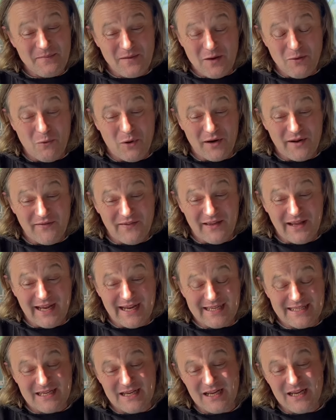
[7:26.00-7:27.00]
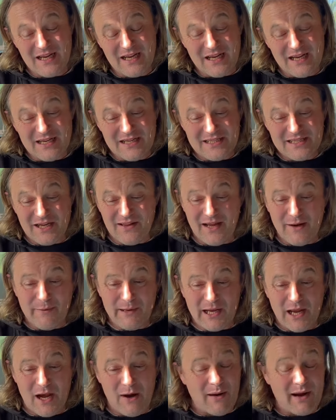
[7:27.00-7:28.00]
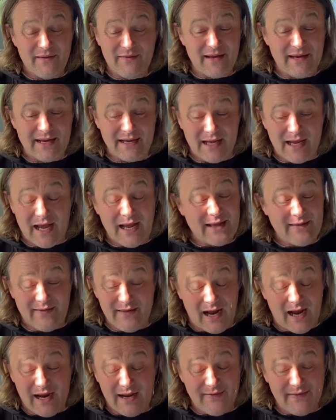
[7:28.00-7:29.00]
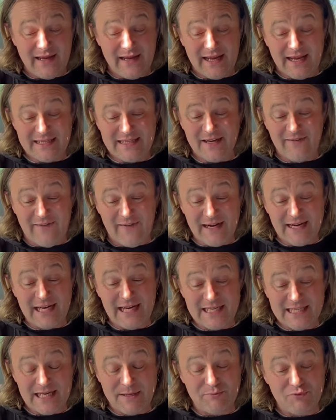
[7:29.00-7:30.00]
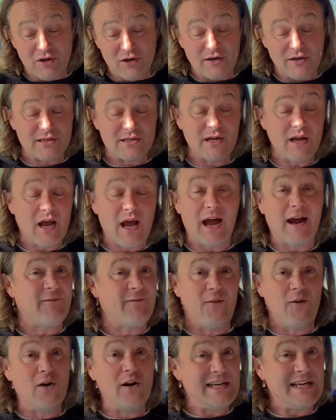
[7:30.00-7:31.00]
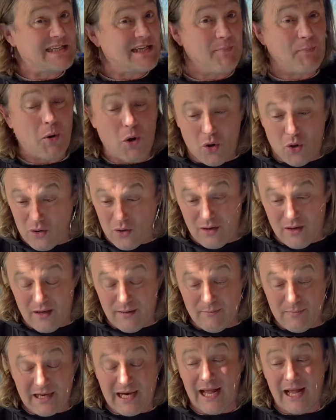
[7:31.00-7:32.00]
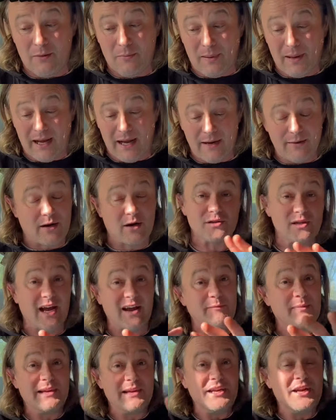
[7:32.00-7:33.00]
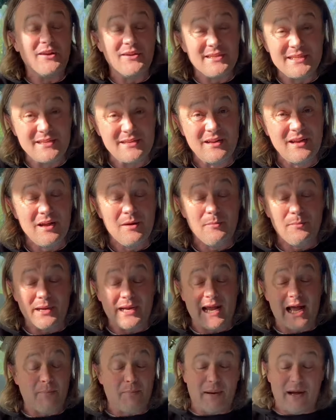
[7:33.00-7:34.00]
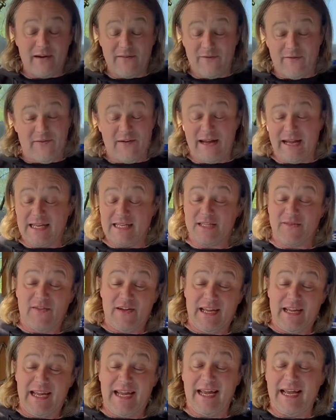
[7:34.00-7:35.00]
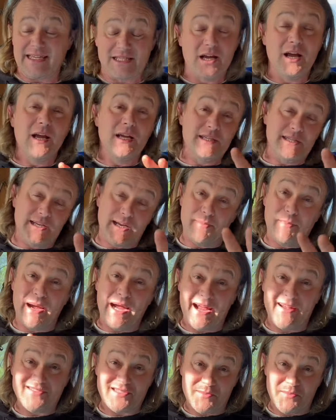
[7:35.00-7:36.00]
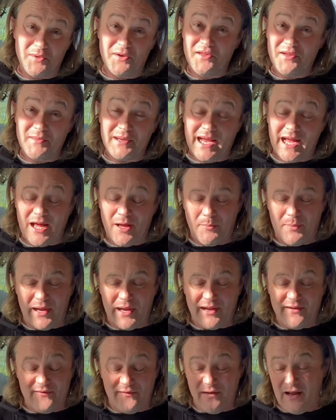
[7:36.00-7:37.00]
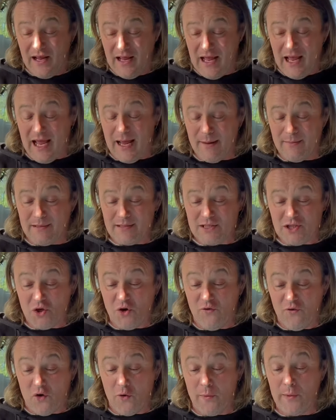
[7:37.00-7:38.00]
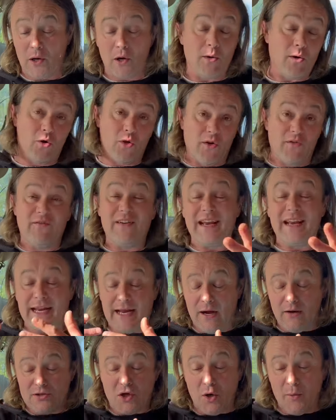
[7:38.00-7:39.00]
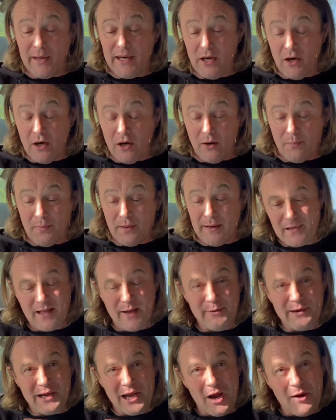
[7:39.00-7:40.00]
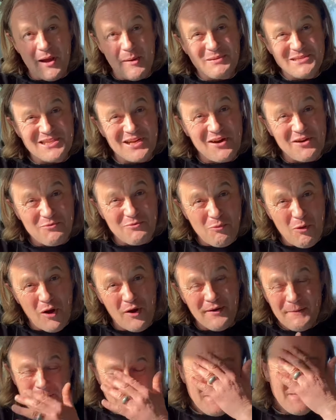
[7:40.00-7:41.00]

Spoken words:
one of these. So there we go. I think it's a fantastic product. I fully support McAlpine because I've been using McAlpine fittings for years. So you might have some other McAlpine stuff coming up, other videos coming up. There we go, episode 1.